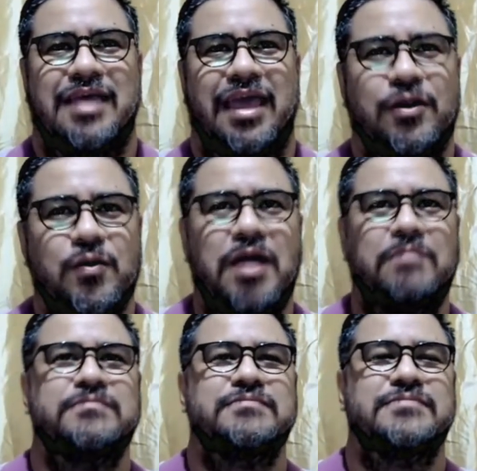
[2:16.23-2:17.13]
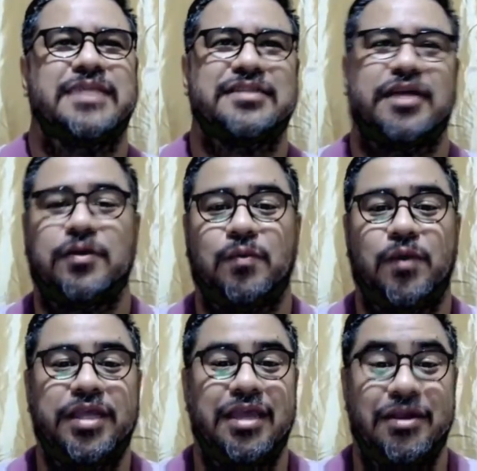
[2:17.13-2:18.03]
I grew up. I started
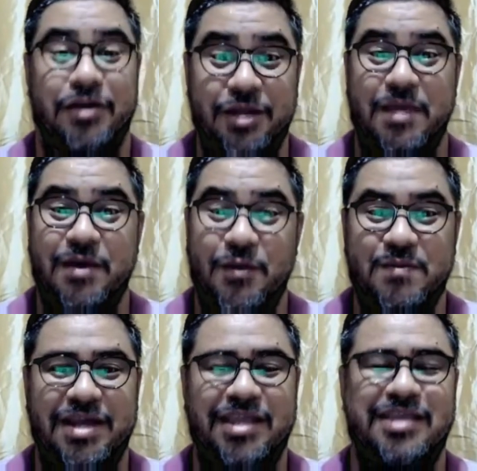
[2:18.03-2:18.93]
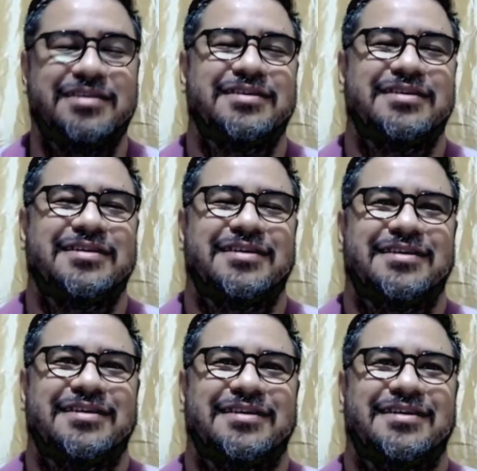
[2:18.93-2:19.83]
working, earning my own money.
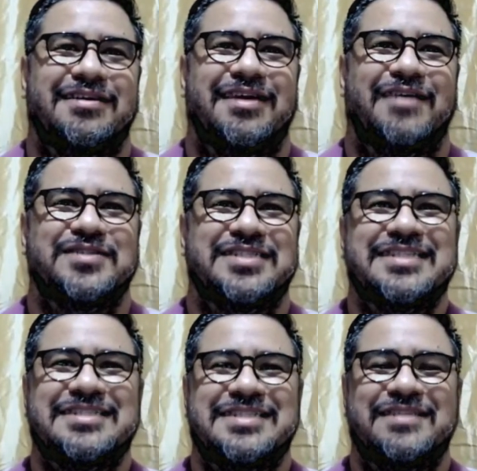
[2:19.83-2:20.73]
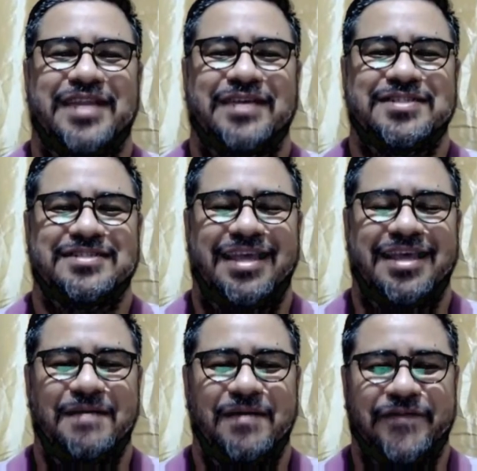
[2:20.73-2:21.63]
I was 16 when I, was, I
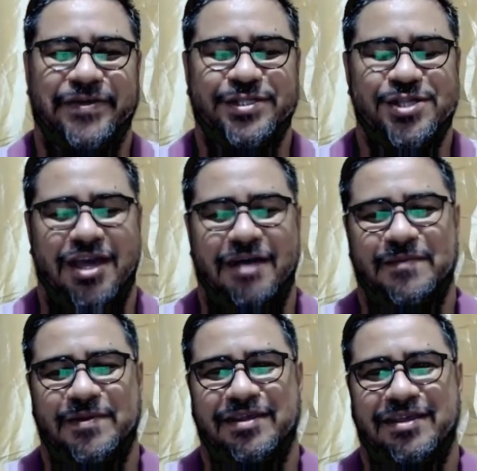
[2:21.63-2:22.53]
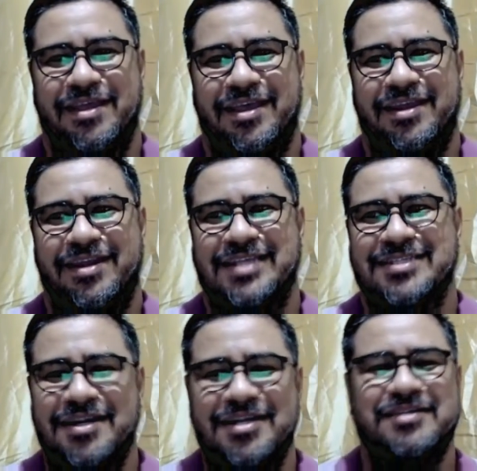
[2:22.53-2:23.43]
got my first job. And I
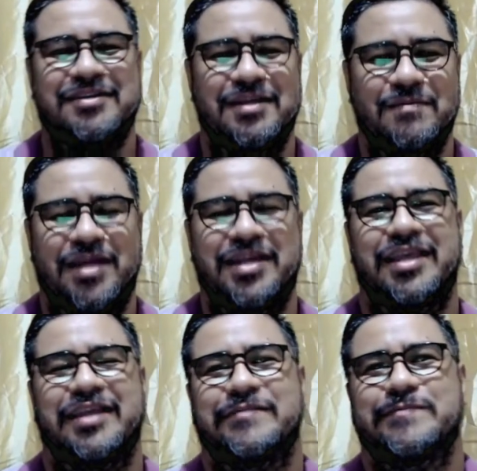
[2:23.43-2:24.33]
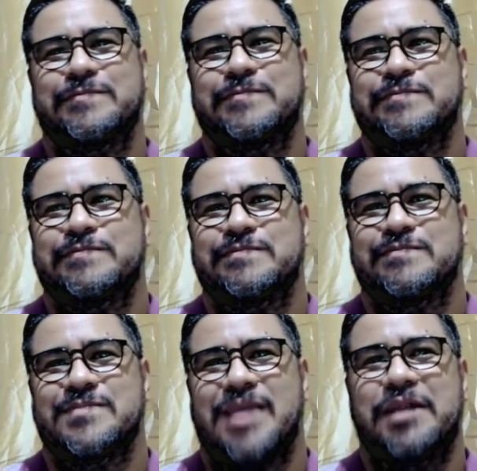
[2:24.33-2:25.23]
started earning money. And
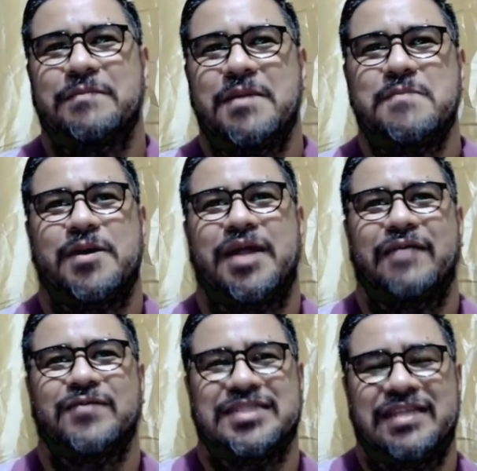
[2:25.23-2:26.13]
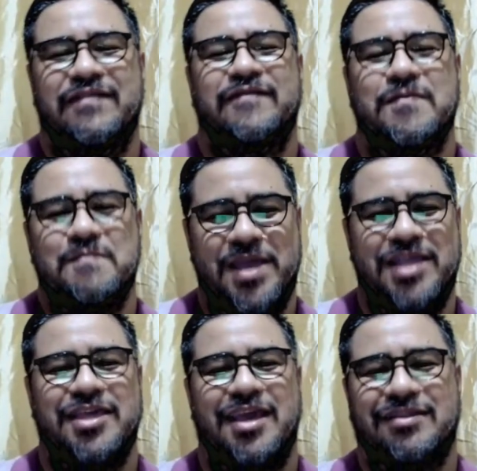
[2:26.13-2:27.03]
I remember I was living from
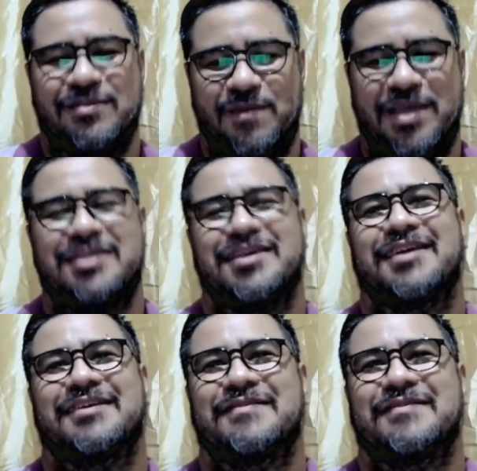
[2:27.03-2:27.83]
paycheck to paycheck